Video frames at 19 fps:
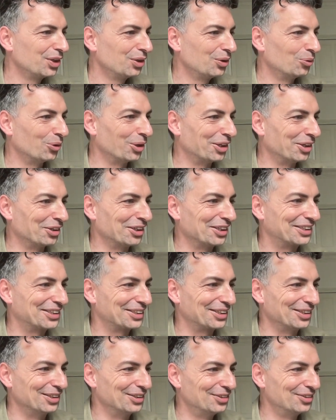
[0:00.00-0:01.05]
whether it's
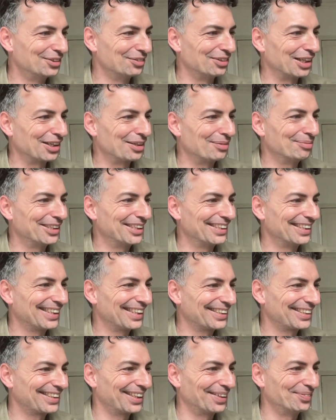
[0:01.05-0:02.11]
the new development
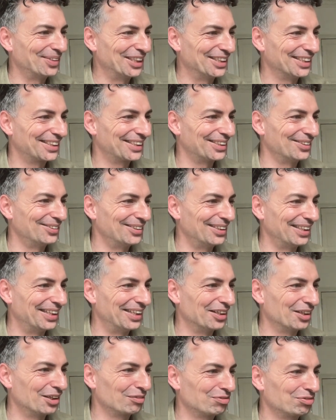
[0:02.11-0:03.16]
that's coming soon
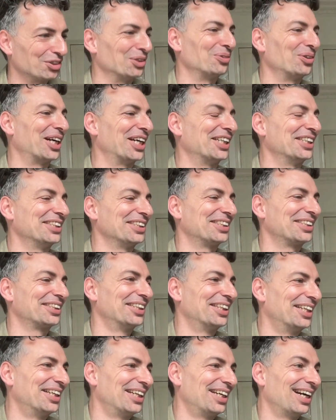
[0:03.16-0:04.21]
here for rent.
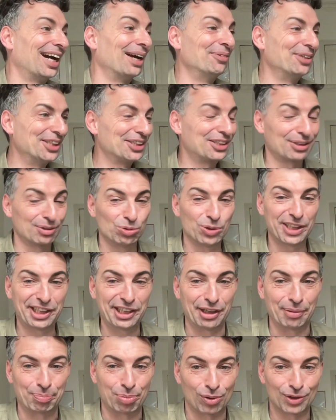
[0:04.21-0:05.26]
I mean, it's a really
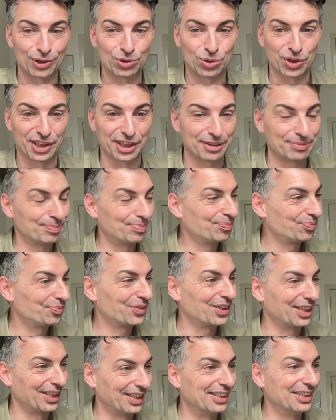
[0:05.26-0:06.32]
a portrait.
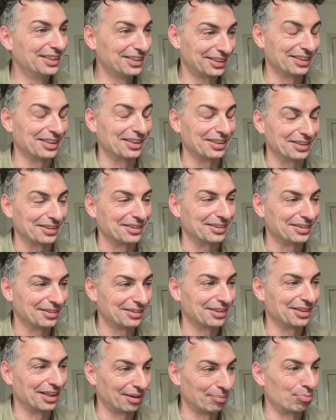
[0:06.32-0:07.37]
It is a
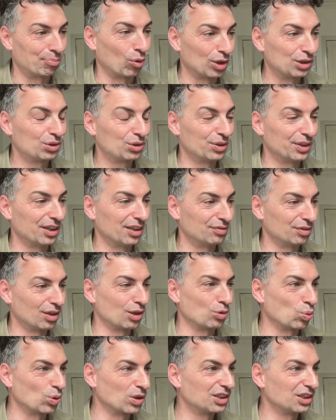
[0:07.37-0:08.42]
portrait of
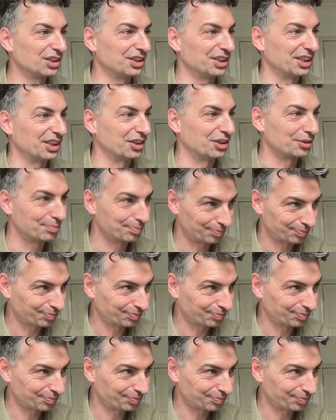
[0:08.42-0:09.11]
our world here.